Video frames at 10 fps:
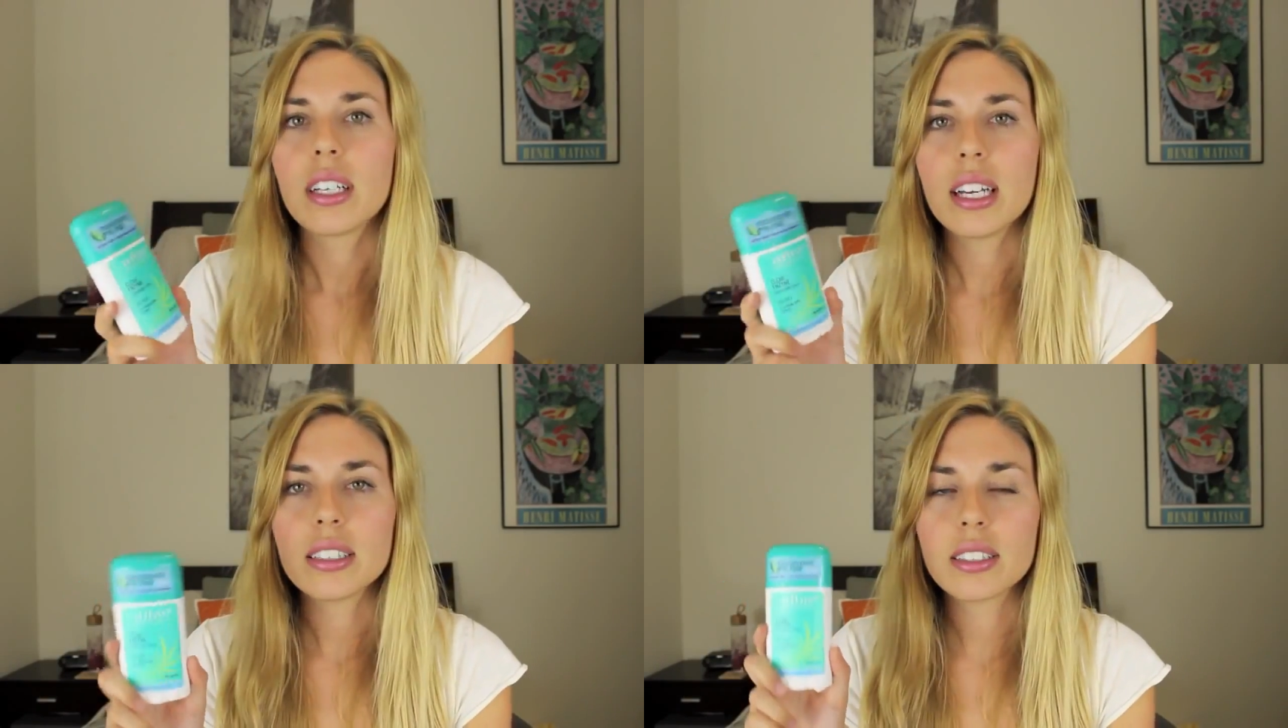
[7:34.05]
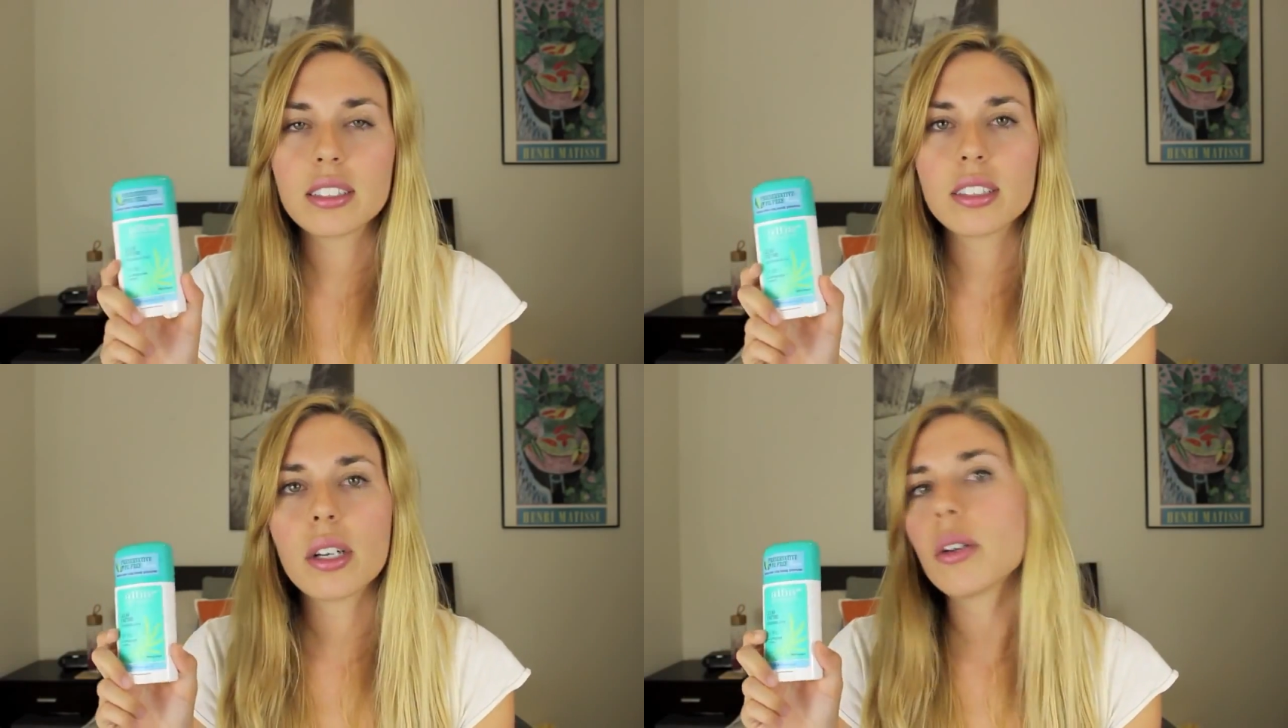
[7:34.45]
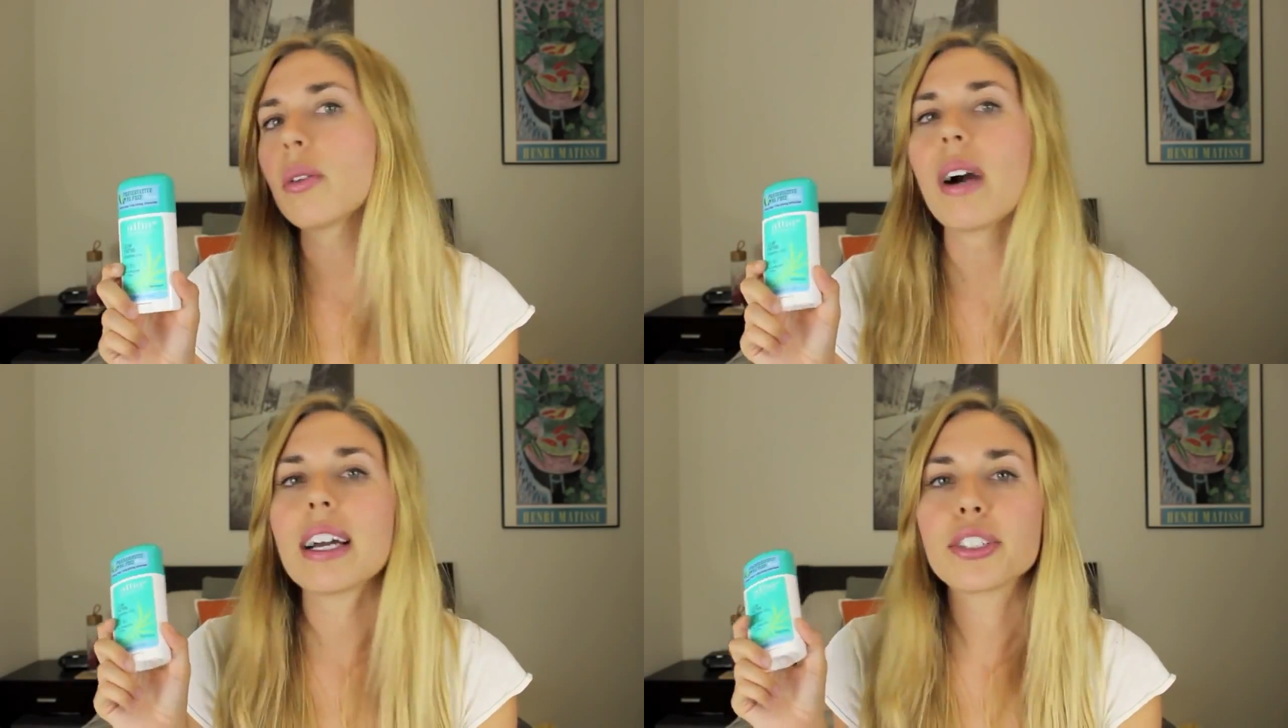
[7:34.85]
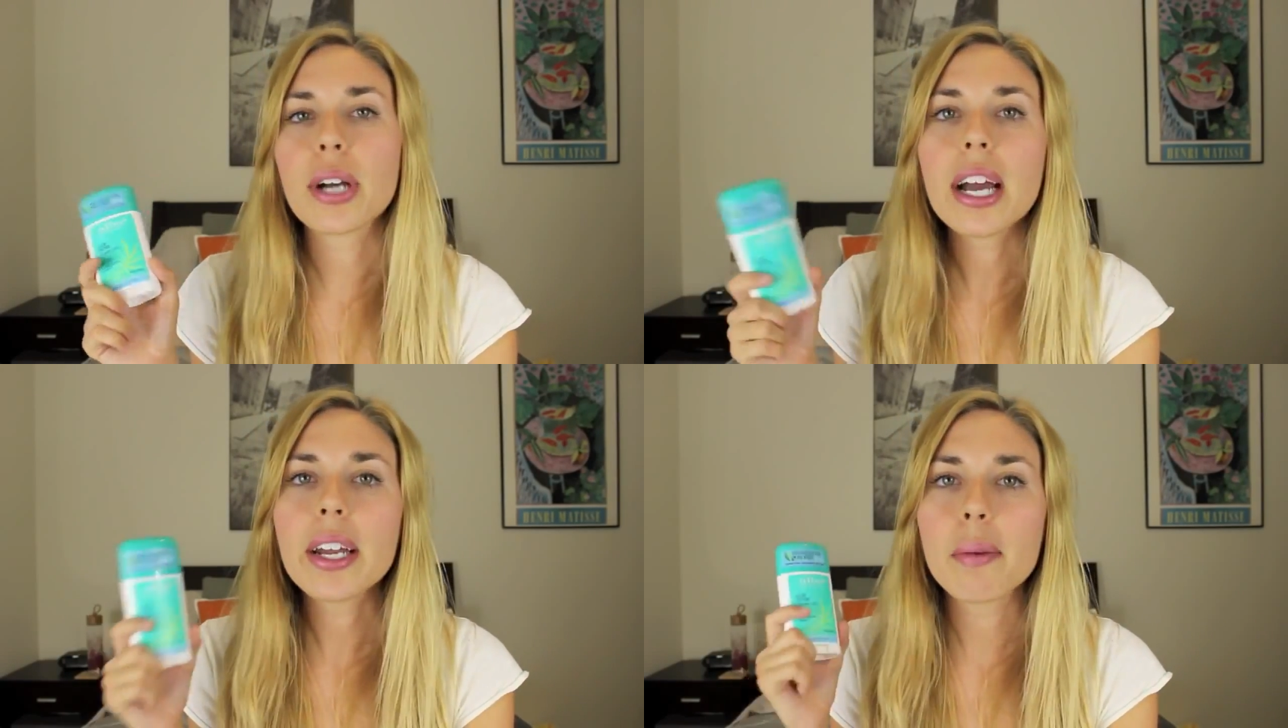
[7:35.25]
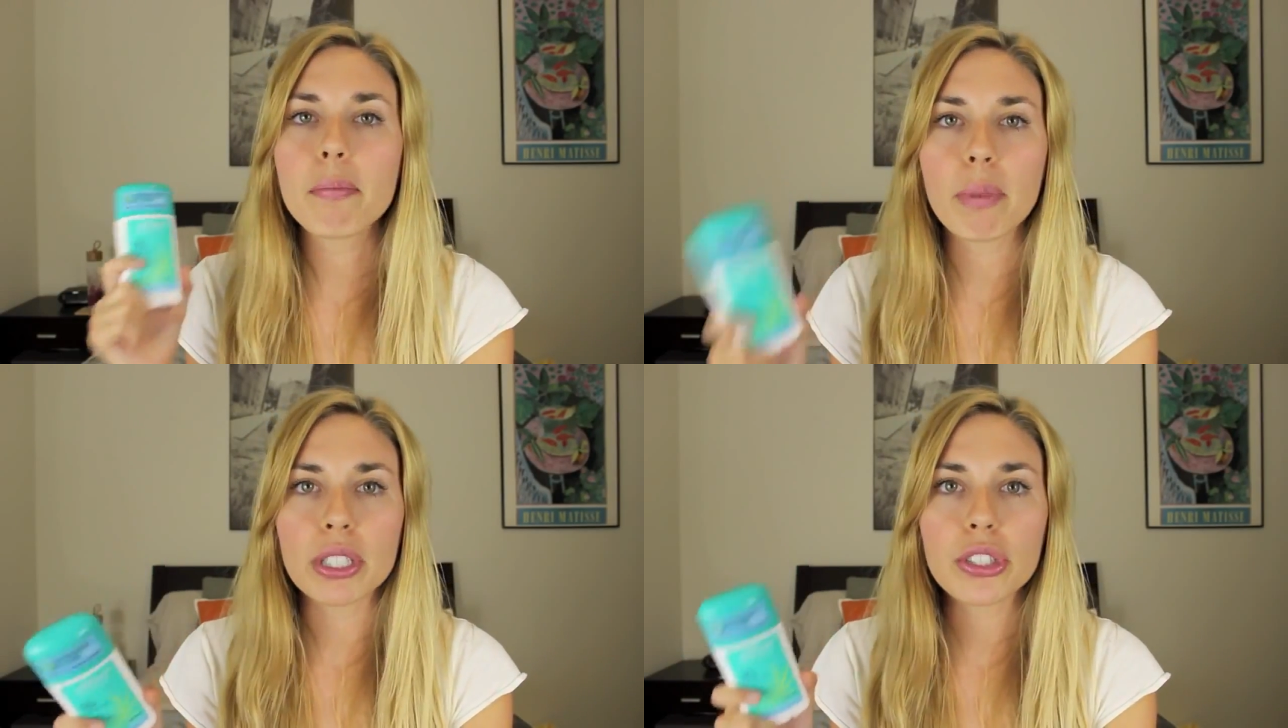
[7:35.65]
And so I tried a
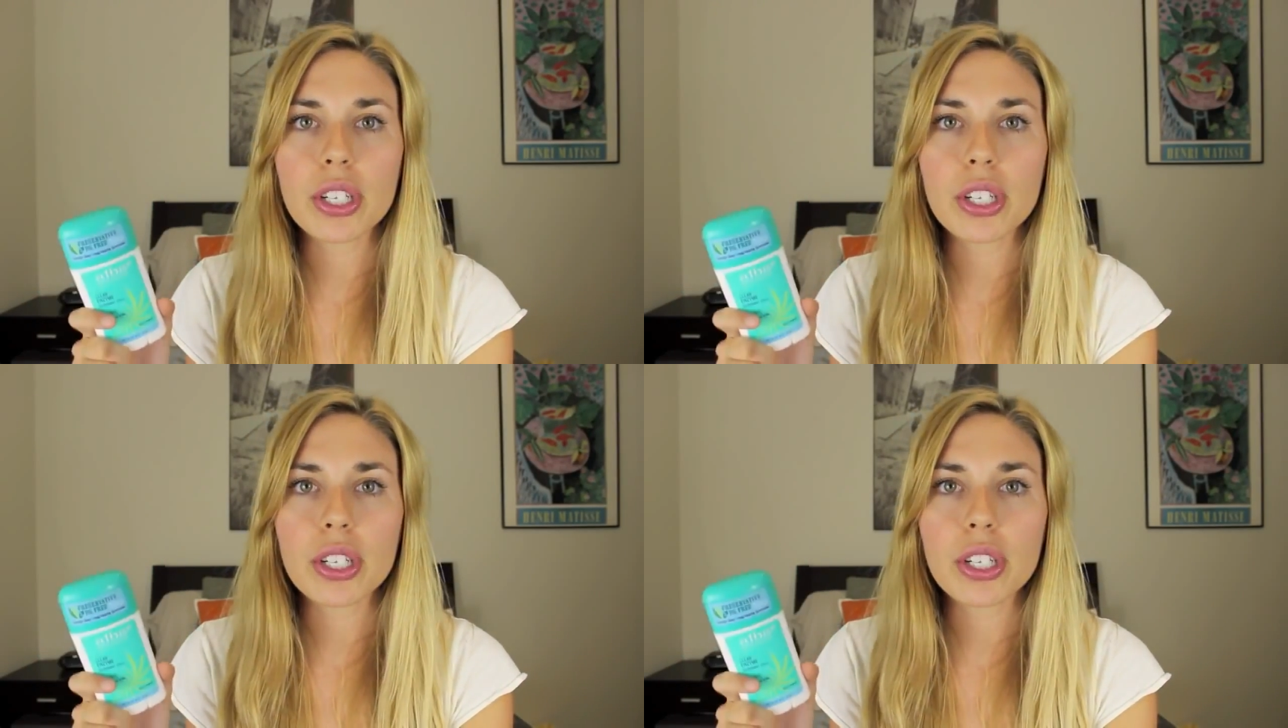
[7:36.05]
bunch